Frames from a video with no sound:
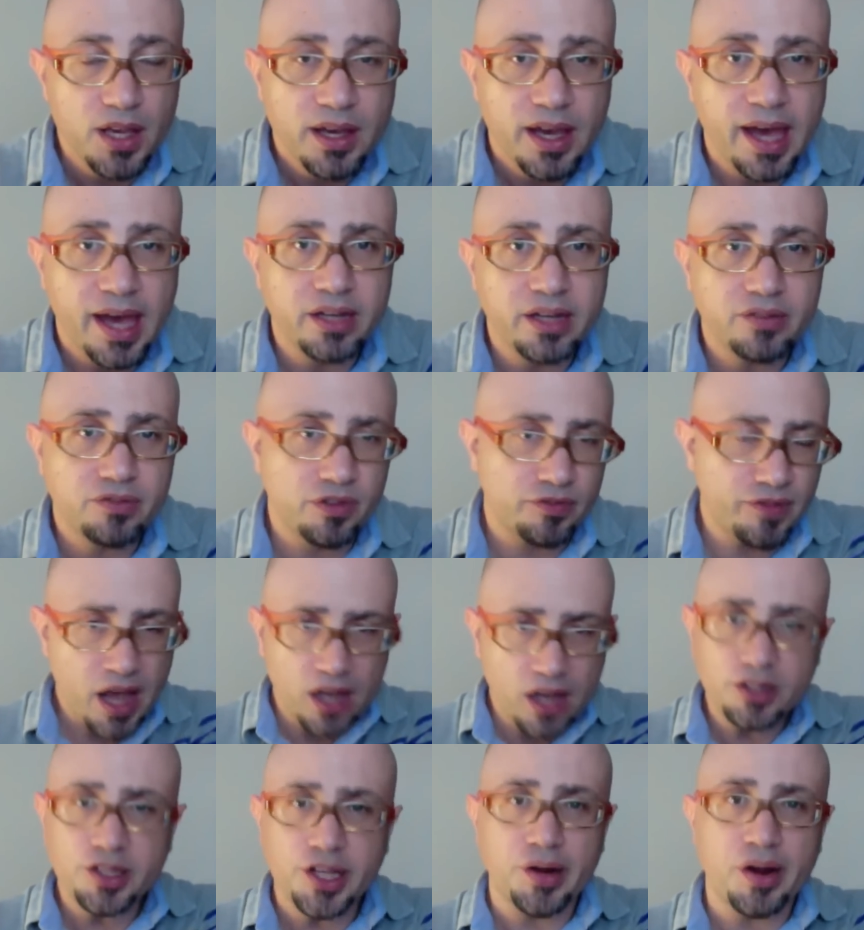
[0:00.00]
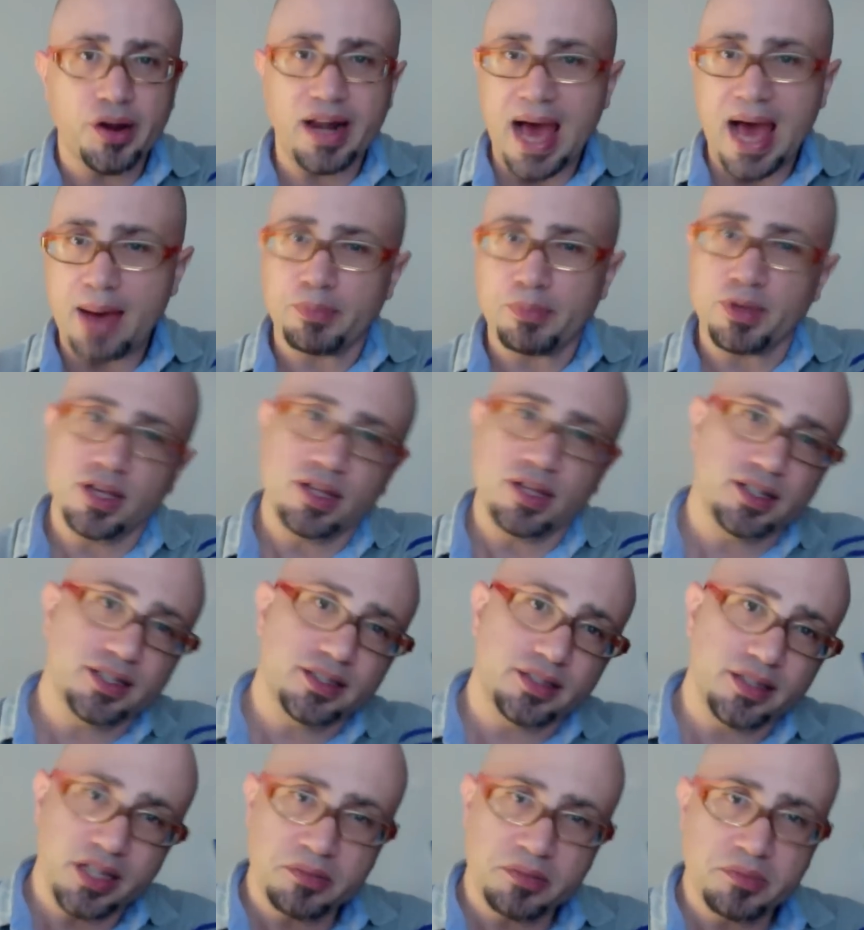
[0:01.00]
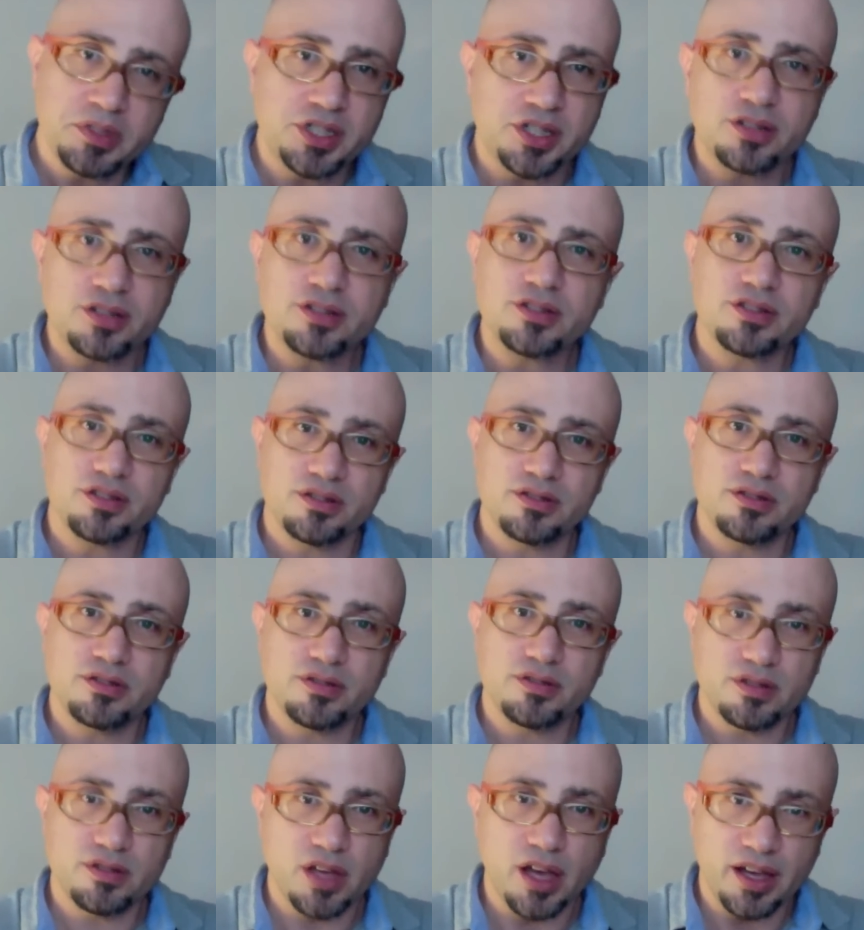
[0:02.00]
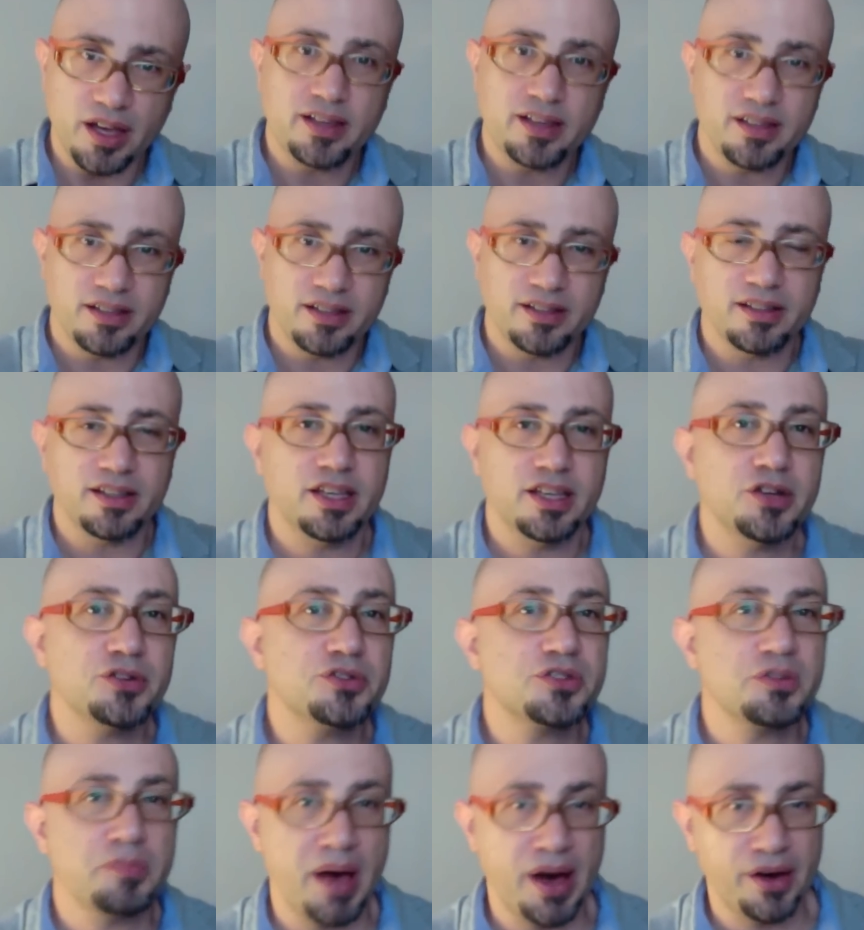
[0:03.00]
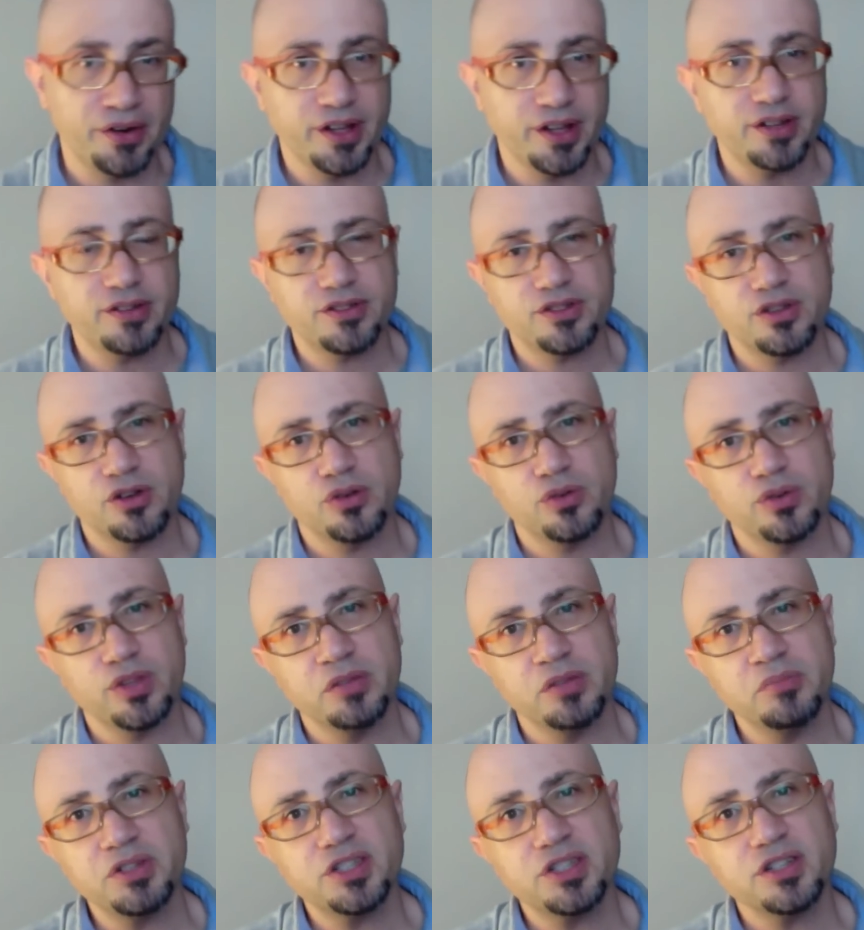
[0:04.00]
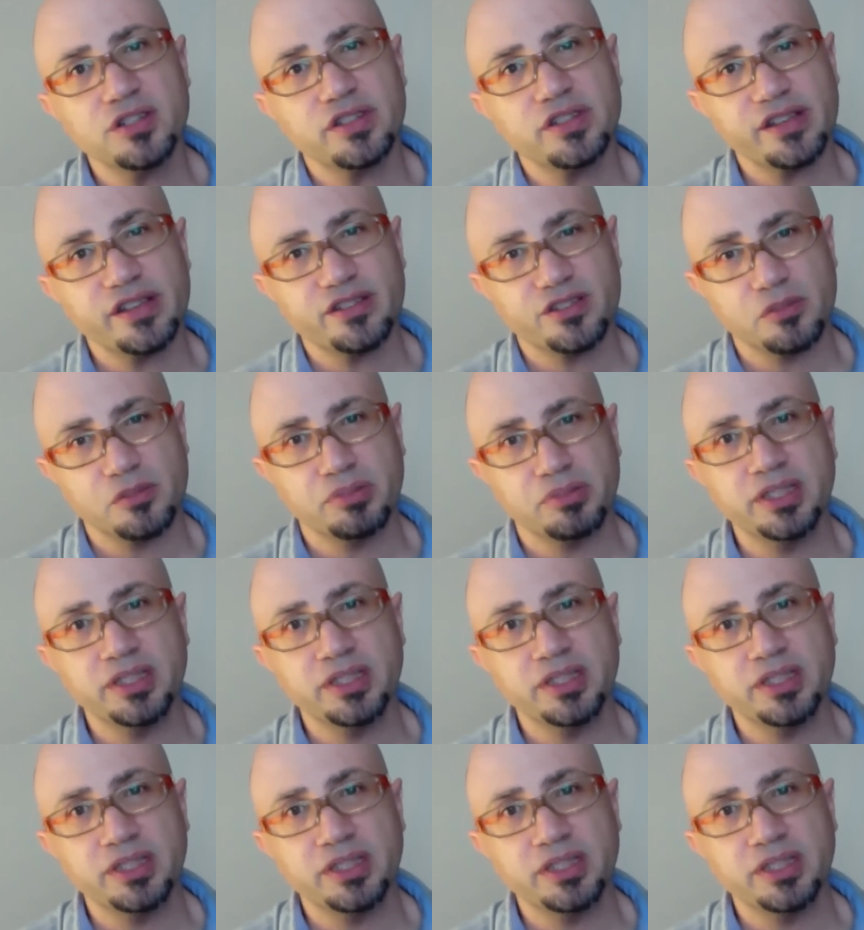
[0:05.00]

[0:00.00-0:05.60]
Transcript: And if the faculty are unhappy, the admissions hears about it. So the admissions has to